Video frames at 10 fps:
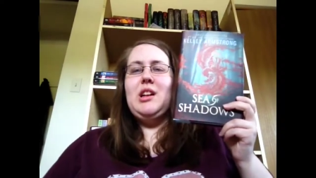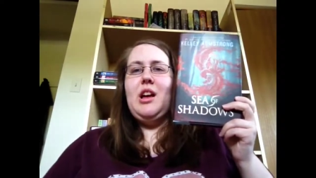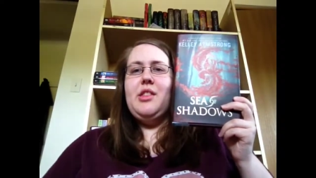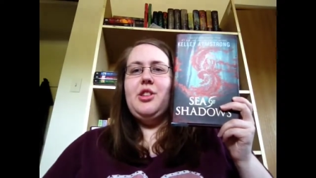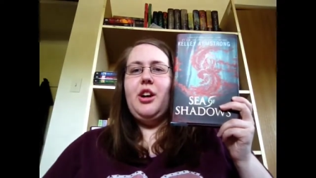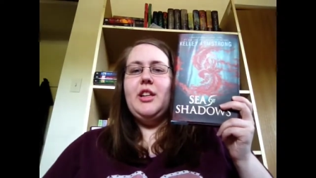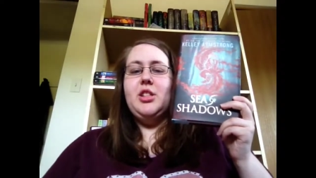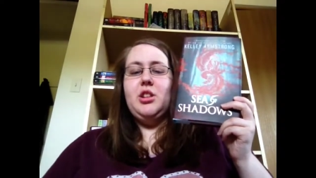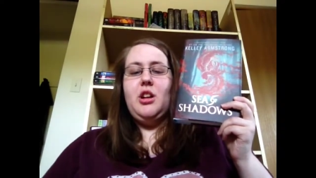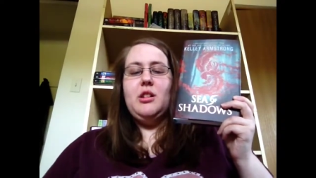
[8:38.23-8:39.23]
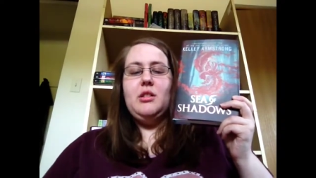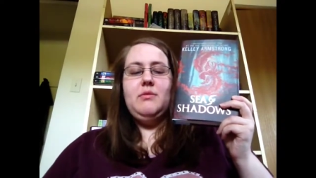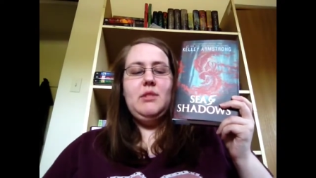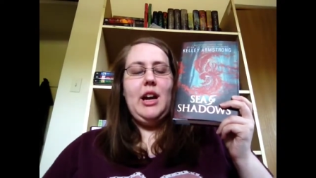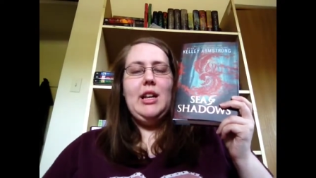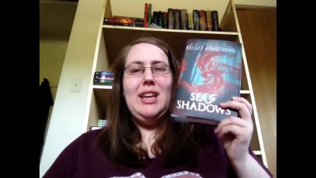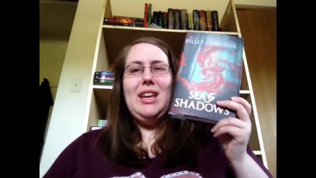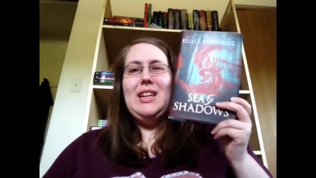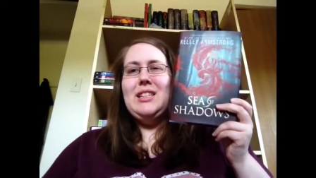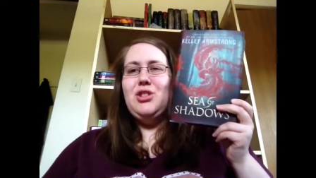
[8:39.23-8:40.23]
I thought I'd start kind of
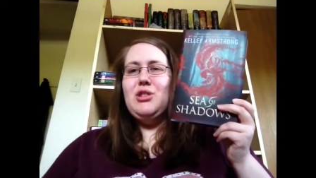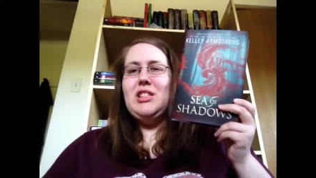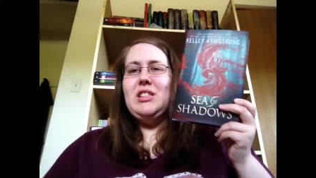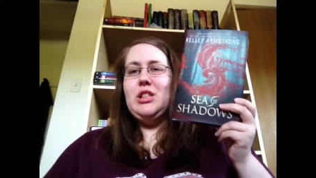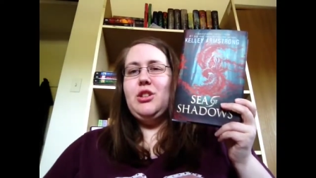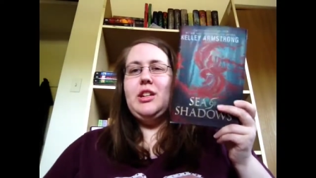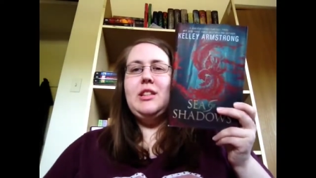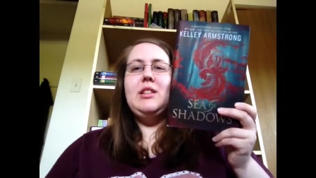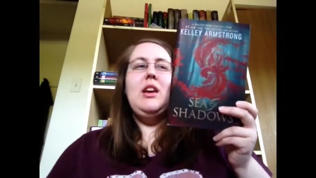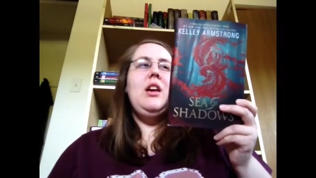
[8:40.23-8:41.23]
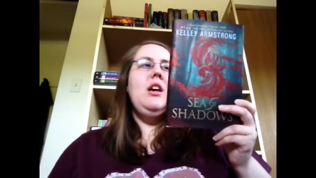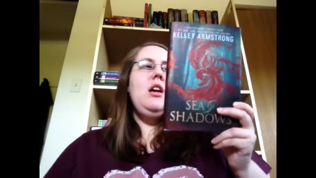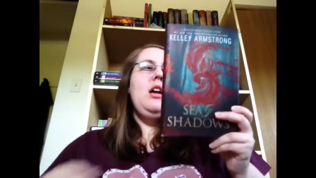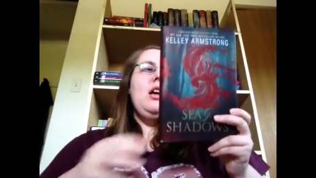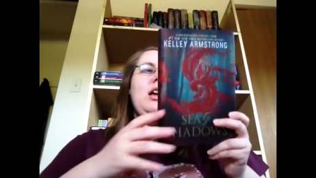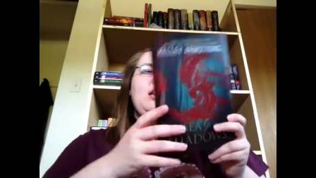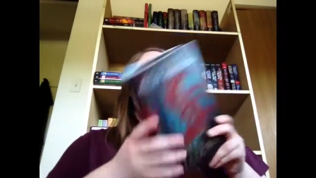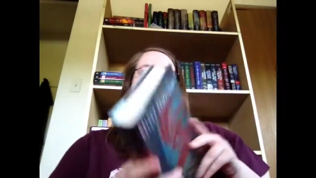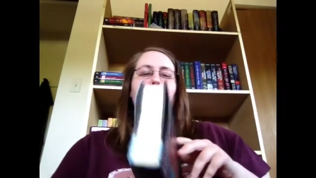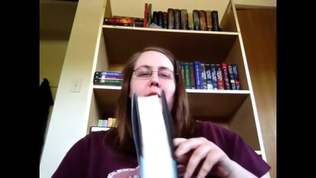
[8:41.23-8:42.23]
get into this series. And
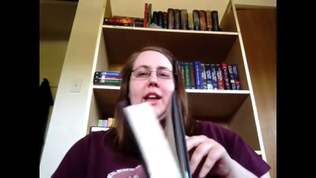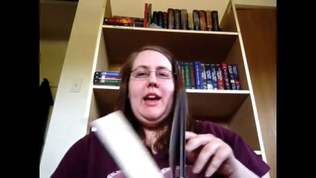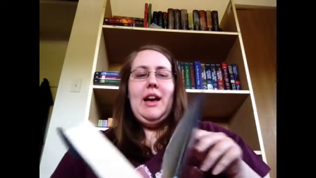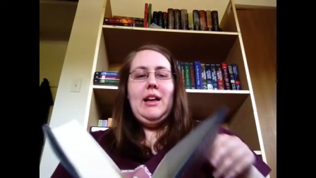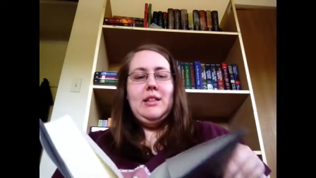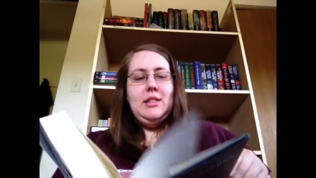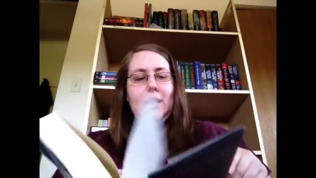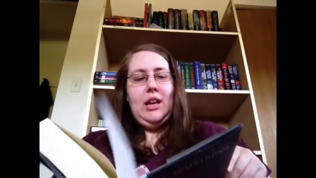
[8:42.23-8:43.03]
this one has